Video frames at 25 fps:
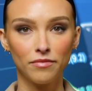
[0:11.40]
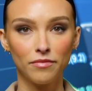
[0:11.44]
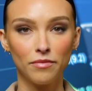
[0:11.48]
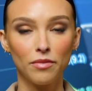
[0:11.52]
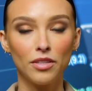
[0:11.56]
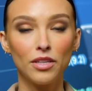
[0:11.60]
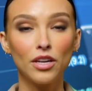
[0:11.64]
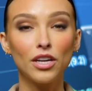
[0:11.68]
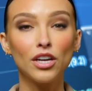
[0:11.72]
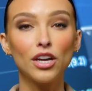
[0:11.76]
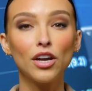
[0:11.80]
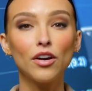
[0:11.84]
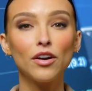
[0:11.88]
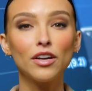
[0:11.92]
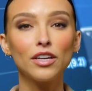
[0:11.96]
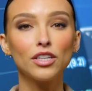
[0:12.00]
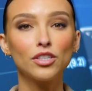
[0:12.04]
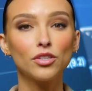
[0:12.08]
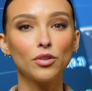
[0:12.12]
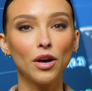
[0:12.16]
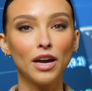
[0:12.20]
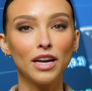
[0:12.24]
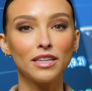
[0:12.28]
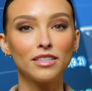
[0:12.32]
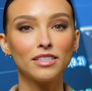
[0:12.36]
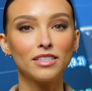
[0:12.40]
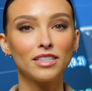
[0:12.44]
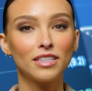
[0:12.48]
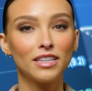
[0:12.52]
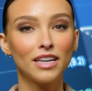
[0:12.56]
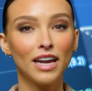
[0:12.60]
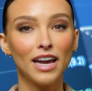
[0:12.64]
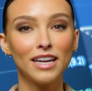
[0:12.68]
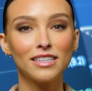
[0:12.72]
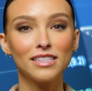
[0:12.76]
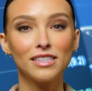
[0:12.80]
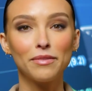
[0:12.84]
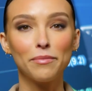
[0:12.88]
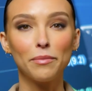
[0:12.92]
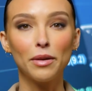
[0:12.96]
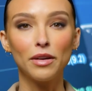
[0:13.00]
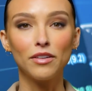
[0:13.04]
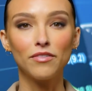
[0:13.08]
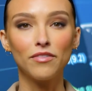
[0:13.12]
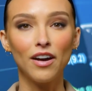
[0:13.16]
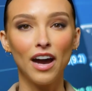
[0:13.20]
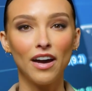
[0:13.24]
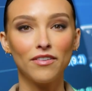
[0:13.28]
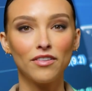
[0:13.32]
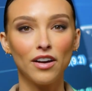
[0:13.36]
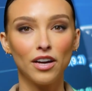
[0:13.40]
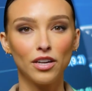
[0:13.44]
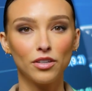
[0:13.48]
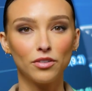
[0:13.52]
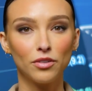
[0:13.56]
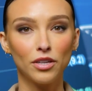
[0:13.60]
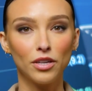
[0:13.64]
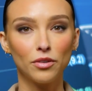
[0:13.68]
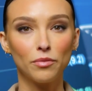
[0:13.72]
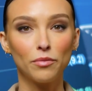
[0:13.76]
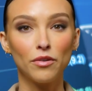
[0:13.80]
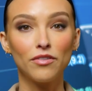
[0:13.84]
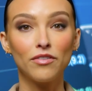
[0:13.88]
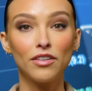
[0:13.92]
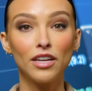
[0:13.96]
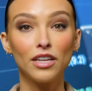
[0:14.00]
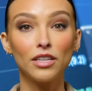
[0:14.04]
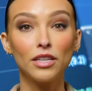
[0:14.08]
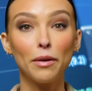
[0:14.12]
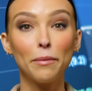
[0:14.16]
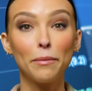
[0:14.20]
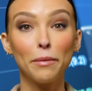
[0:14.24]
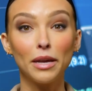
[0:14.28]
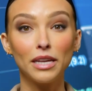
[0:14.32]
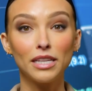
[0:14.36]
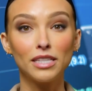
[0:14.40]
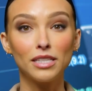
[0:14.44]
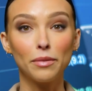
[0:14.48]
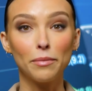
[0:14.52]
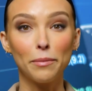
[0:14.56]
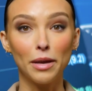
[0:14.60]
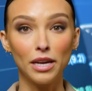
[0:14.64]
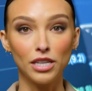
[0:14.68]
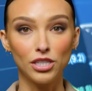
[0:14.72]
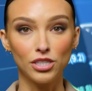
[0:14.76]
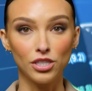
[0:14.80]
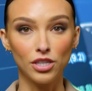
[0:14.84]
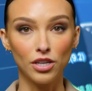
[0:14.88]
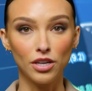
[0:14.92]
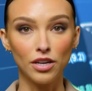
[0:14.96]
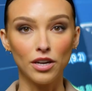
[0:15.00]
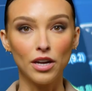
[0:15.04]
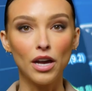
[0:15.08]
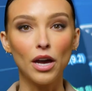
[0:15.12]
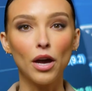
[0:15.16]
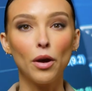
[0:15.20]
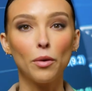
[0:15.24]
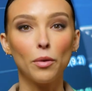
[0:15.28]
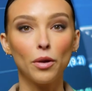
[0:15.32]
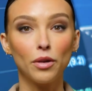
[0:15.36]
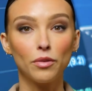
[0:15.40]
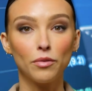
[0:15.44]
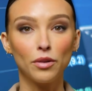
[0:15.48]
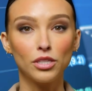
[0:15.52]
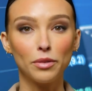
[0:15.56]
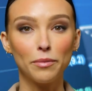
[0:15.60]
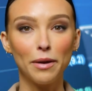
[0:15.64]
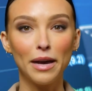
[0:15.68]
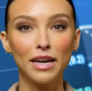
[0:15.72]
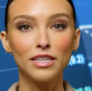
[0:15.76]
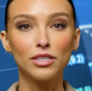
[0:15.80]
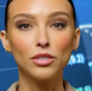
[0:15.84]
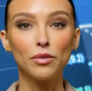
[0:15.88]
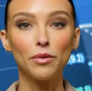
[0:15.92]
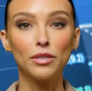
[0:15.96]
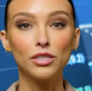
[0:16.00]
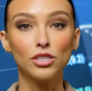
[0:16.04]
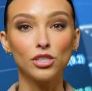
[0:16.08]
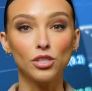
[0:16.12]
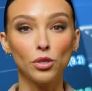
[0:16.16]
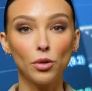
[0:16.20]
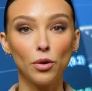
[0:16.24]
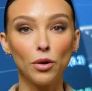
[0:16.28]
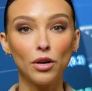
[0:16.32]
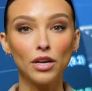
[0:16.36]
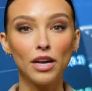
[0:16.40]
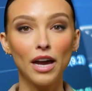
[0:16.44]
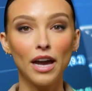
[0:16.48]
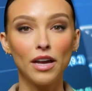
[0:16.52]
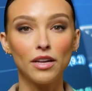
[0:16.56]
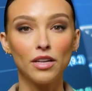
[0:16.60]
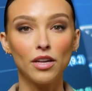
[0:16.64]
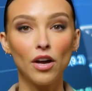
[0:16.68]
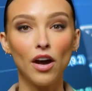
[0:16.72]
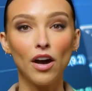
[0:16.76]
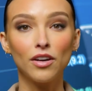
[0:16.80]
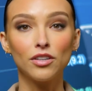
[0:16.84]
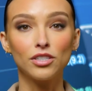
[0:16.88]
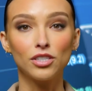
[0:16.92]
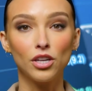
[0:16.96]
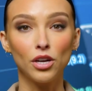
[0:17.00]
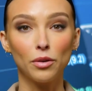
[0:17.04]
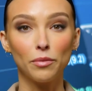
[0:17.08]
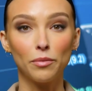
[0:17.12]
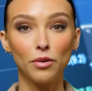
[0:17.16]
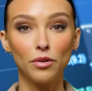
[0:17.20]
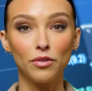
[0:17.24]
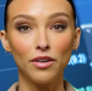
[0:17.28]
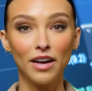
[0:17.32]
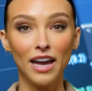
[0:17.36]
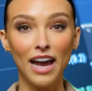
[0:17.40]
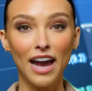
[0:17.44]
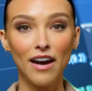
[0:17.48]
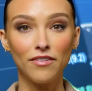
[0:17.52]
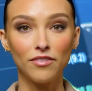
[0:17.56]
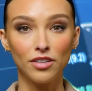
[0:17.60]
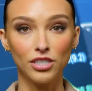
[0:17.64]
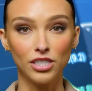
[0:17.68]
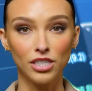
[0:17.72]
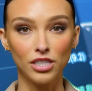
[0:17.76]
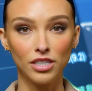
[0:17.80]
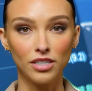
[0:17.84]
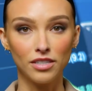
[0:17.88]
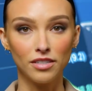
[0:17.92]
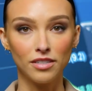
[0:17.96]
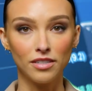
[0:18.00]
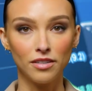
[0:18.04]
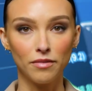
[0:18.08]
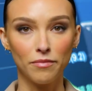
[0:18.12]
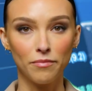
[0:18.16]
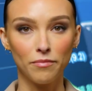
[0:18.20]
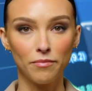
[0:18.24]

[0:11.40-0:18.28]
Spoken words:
The current trends in the S&P 500 reveal a mixed picture with respect to its short and long-term moving averages.